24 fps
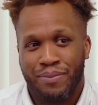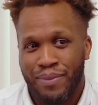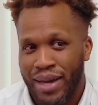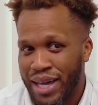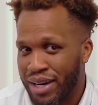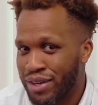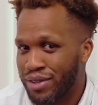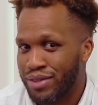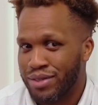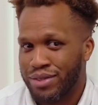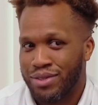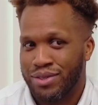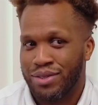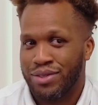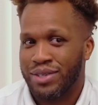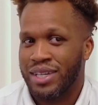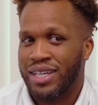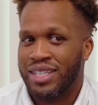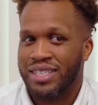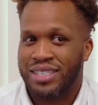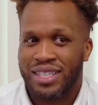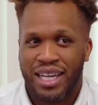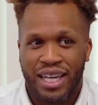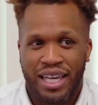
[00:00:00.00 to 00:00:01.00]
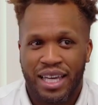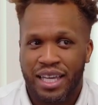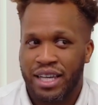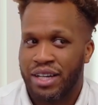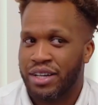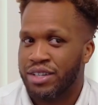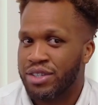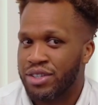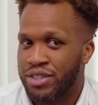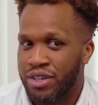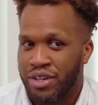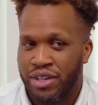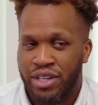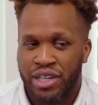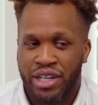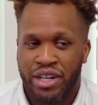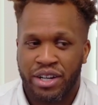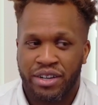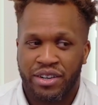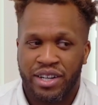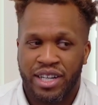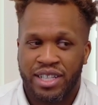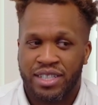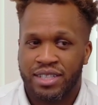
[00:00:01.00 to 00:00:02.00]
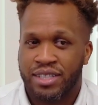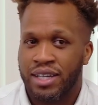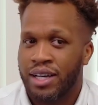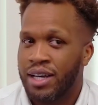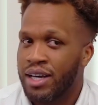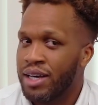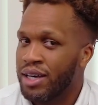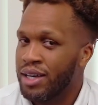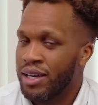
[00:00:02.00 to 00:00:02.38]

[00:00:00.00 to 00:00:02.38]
medical student, second year, third year, it's